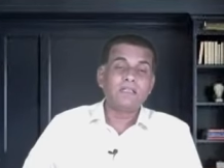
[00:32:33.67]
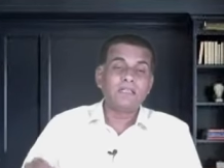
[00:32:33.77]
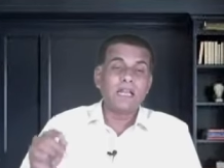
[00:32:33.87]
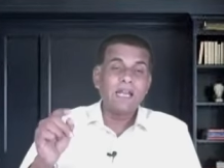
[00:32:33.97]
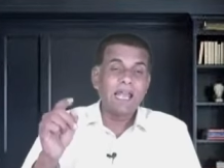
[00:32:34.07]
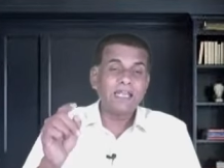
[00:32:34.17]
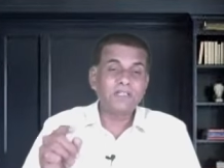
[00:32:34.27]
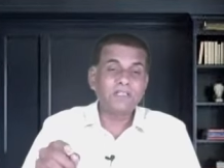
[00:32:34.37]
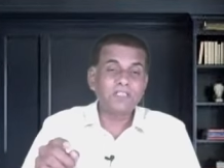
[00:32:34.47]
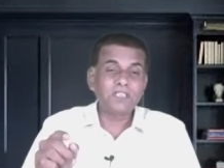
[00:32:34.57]
the
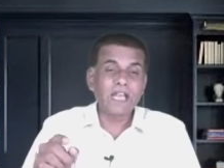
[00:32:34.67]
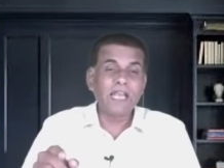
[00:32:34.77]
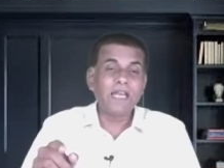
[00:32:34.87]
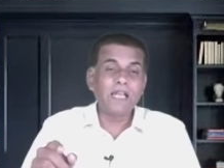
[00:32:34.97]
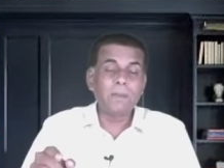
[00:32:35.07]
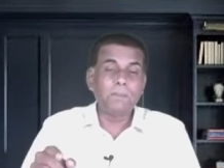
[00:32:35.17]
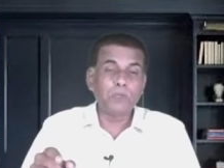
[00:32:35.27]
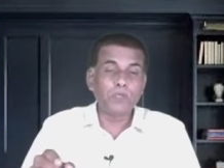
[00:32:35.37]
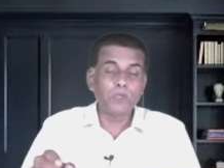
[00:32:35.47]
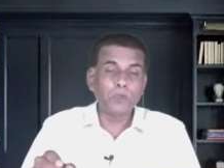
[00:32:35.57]
light is shining
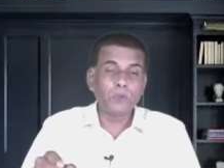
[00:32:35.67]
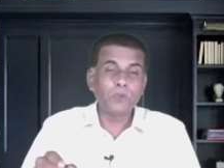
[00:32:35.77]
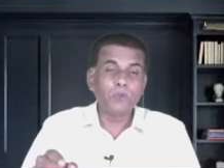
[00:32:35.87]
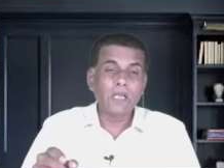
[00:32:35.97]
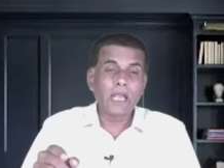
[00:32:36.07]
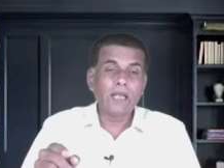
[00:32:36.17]
upon you,